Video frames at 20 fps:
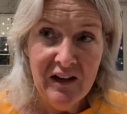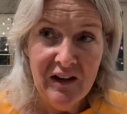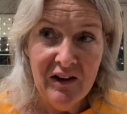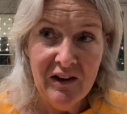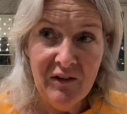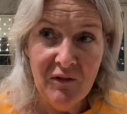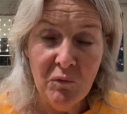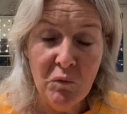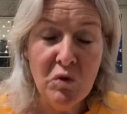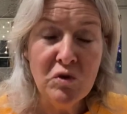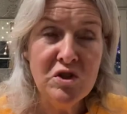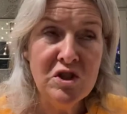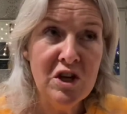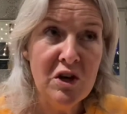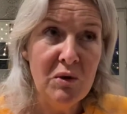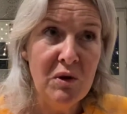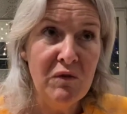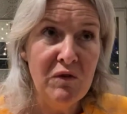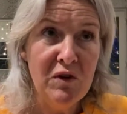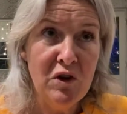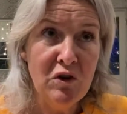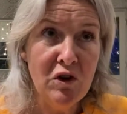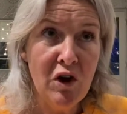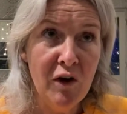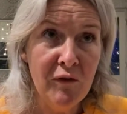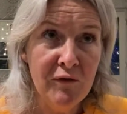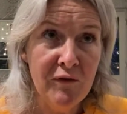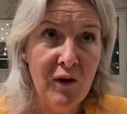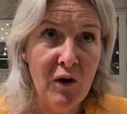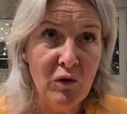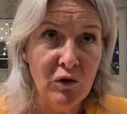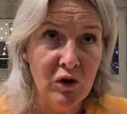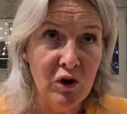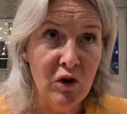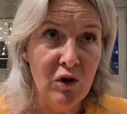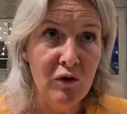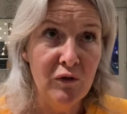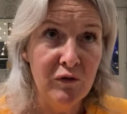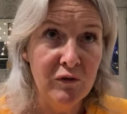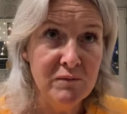Would you, if you got a phone
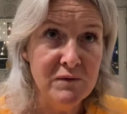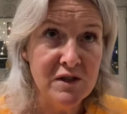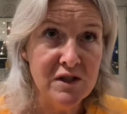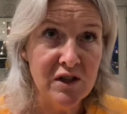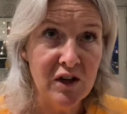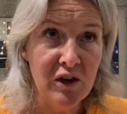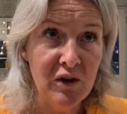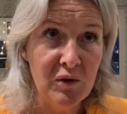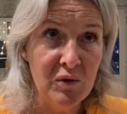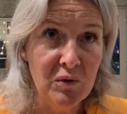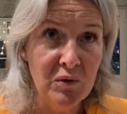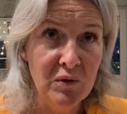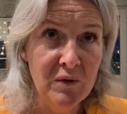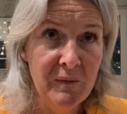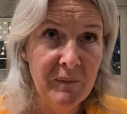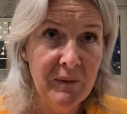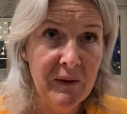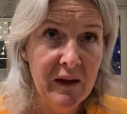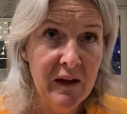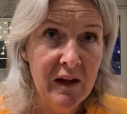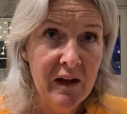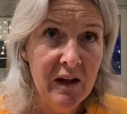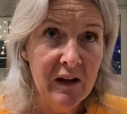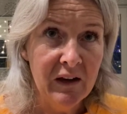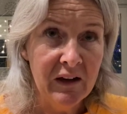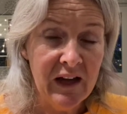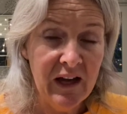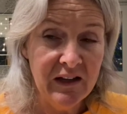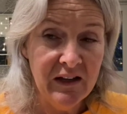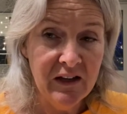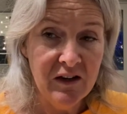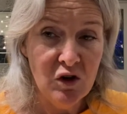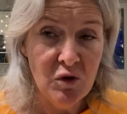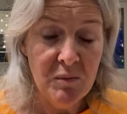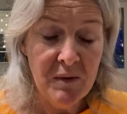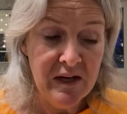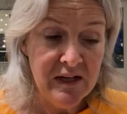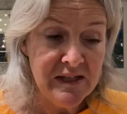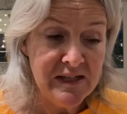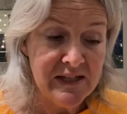call from school, can you come
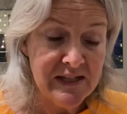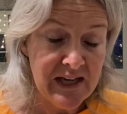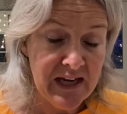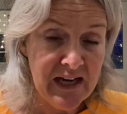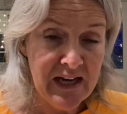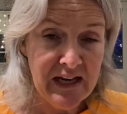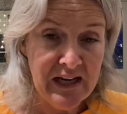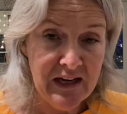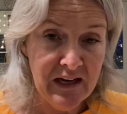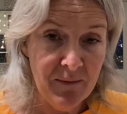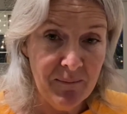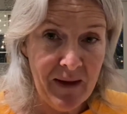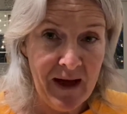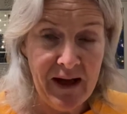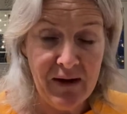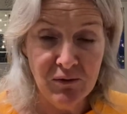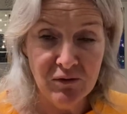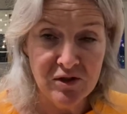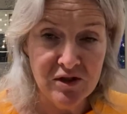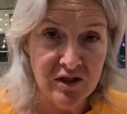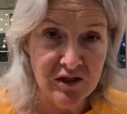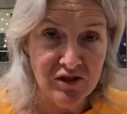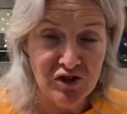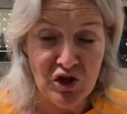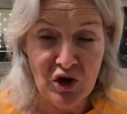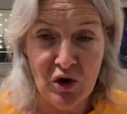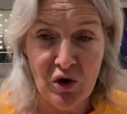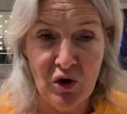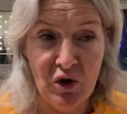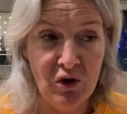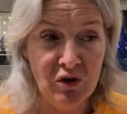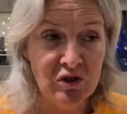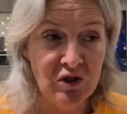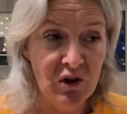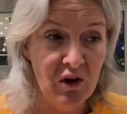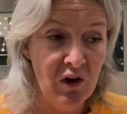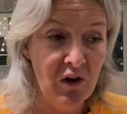in and see about George?